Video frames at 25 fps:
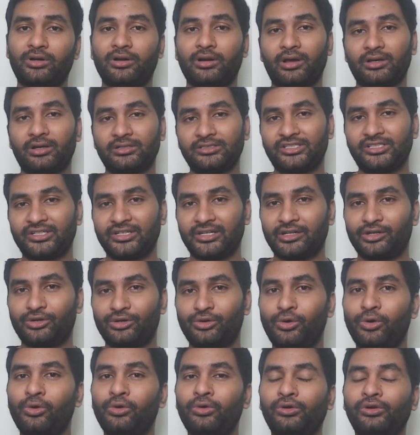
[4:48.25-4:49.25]
launching a
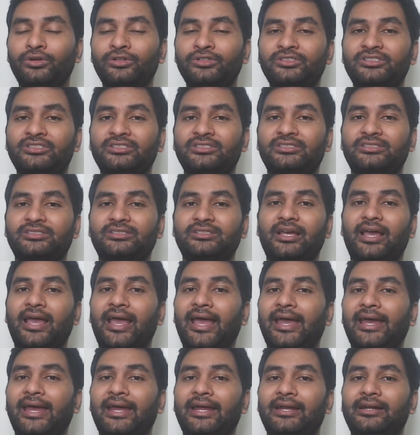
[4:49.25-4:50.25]
course
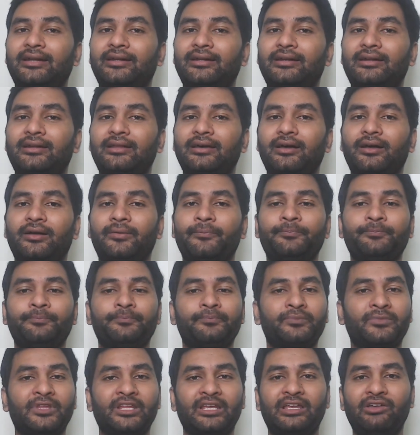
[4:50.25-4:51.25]
and
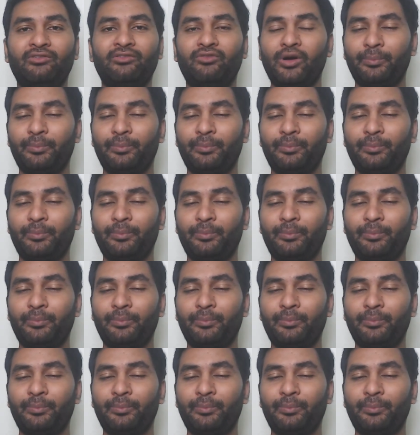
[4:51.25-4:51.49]
give